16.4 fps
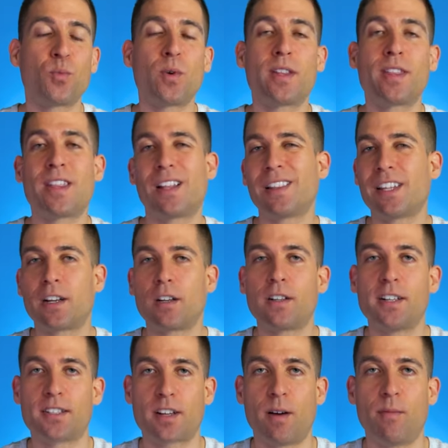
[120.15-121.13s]
with a little
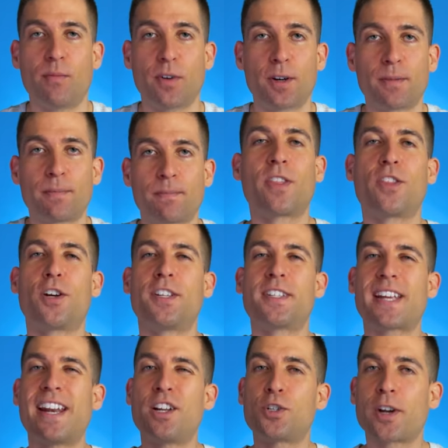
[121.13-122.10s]
discomfort. They're
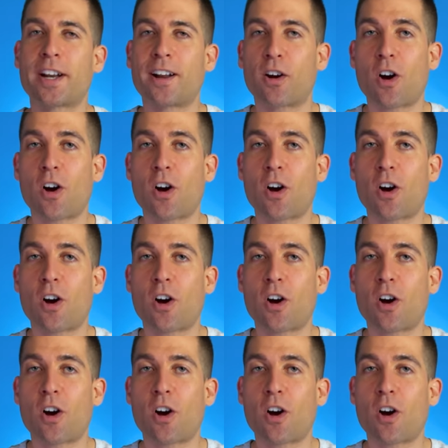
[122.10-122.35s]
designed to train your